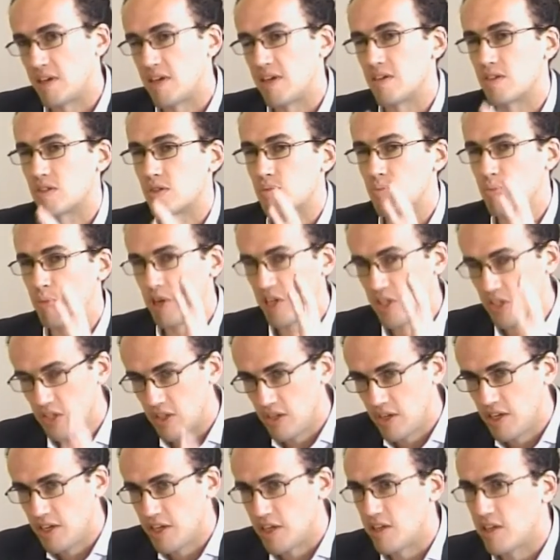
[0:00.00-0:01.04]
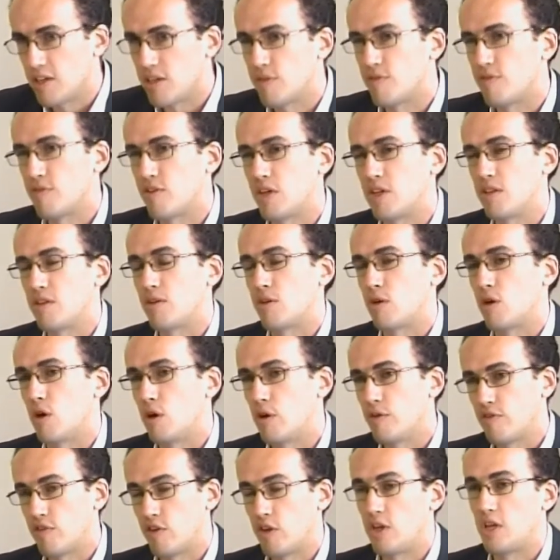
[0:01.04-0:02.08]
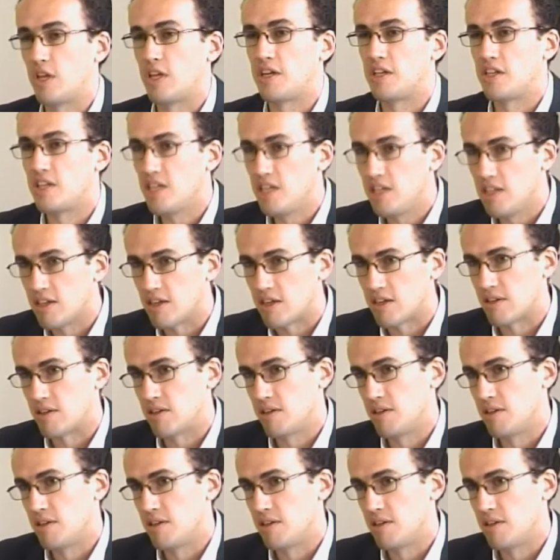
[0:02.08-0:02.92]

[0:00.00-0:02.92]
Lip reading: especially in the event of a La Nina,